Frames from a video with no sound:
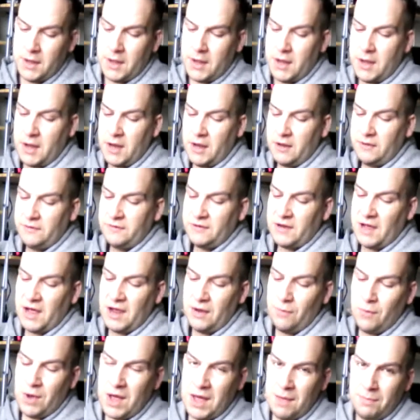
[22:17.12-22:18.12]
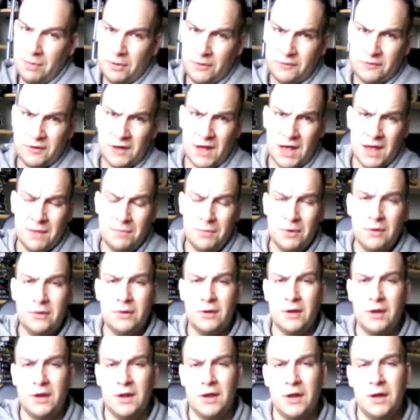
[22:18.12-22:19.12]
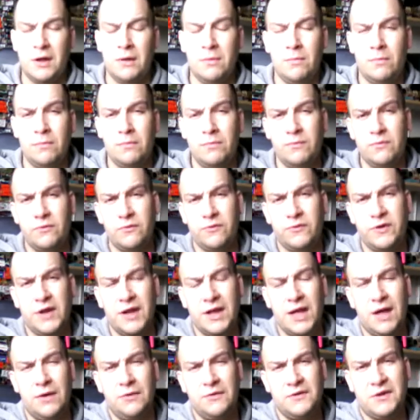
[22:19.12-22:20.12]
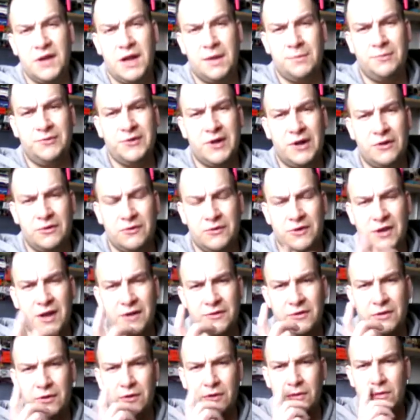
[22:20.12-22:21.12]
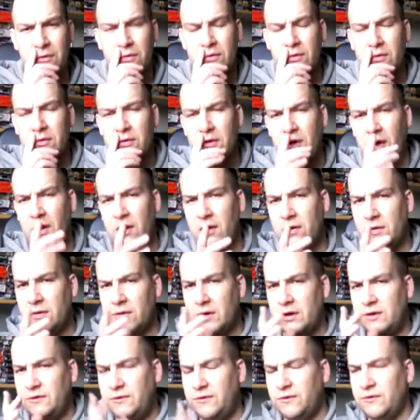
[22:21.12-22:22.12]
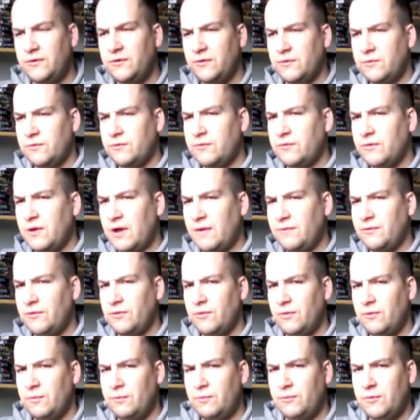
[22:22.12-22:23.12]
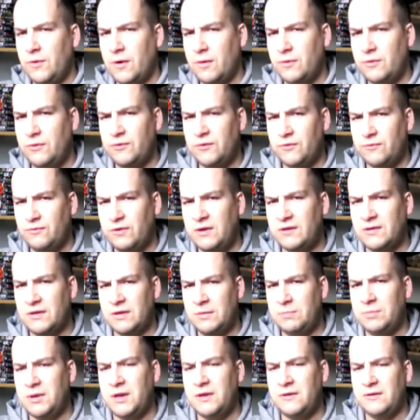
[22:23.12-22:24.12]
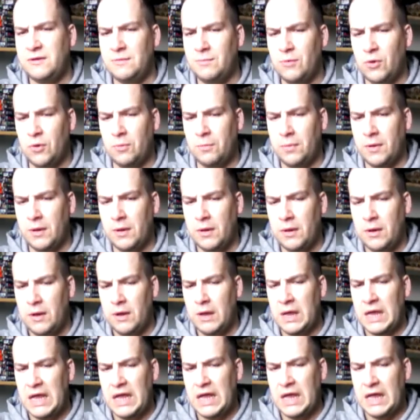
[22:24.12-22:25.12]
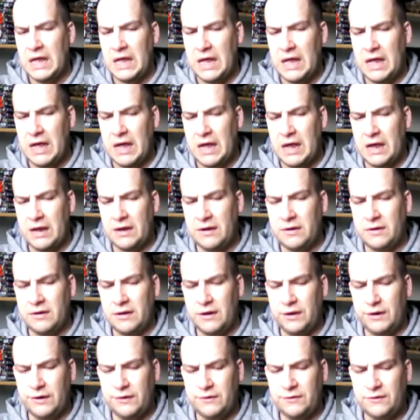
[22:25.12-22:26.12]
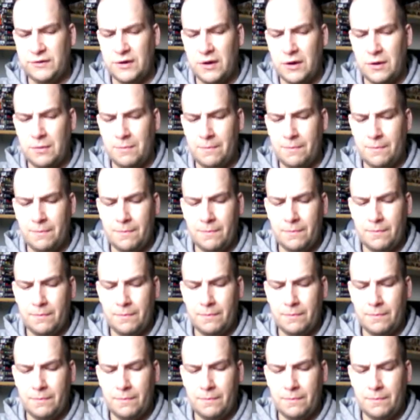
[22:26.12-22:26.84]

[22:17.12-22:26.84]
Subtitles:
Webb, Simon, check out Simon's channel because he hasn't got. He's just I just recently picked him up, and he's been